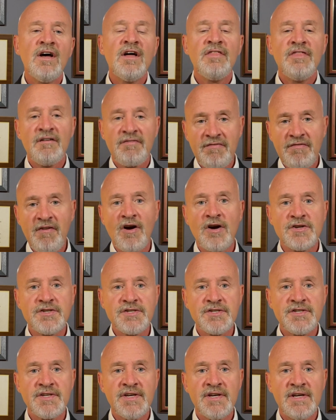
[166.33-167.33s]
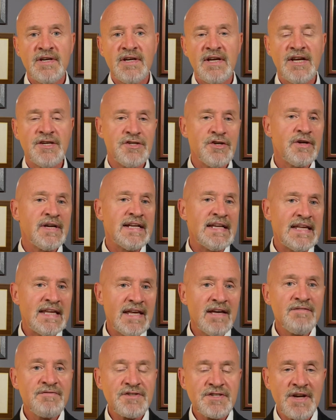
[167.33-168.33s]
The first is you can
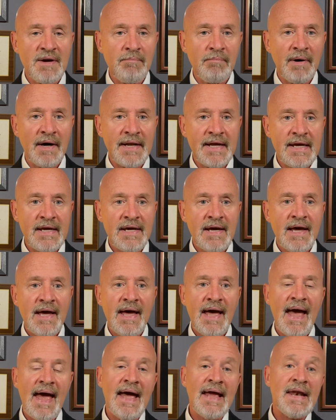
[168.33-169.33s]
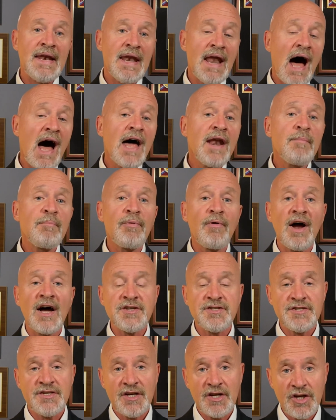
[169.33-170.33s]
give somebody a
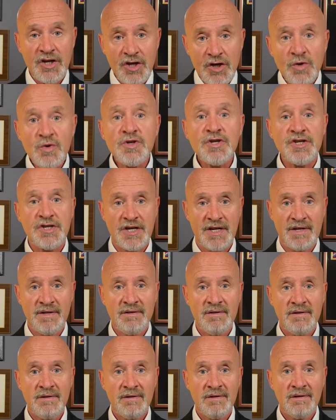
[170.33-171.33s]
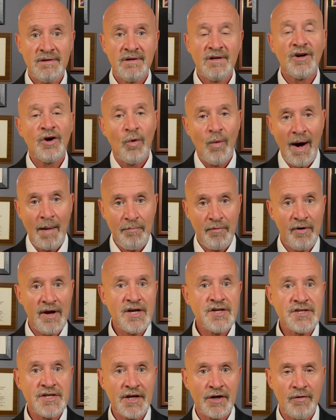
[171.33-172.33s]
non-prosecution
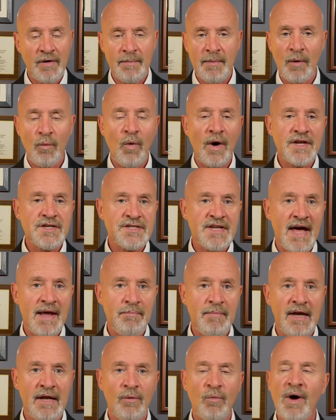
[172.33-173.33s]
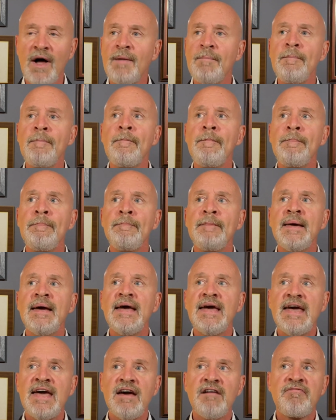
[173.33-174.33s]
cooperation agreement. What does that mean? Well,
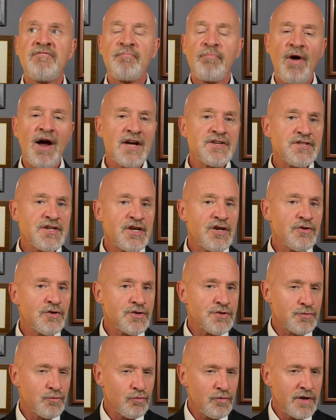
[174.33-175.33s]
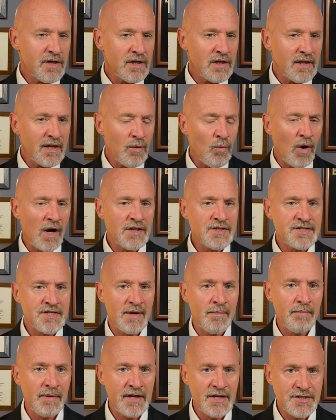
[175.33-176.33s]
if prosecutors really want
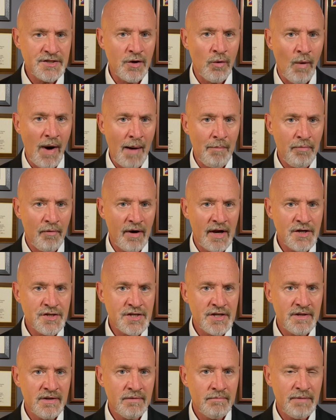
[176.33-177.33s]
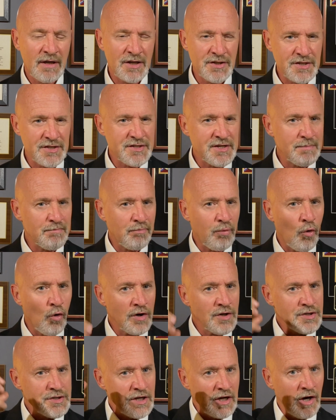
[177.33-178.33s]
somebody's cooperation because it's
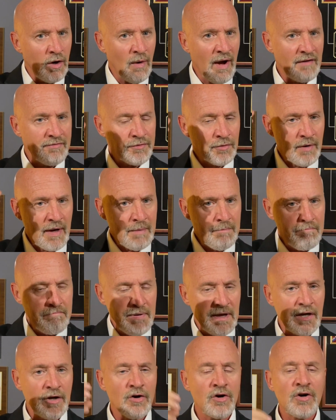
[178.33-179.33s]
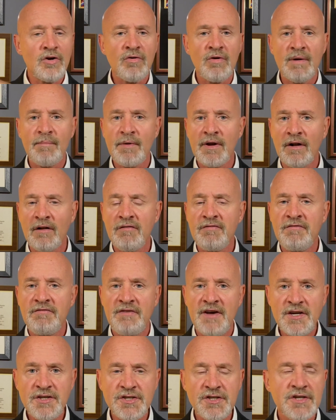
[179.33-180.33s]
important to go after a bigger criminal
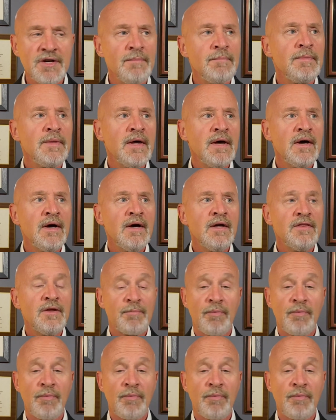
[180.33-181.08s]
fish, the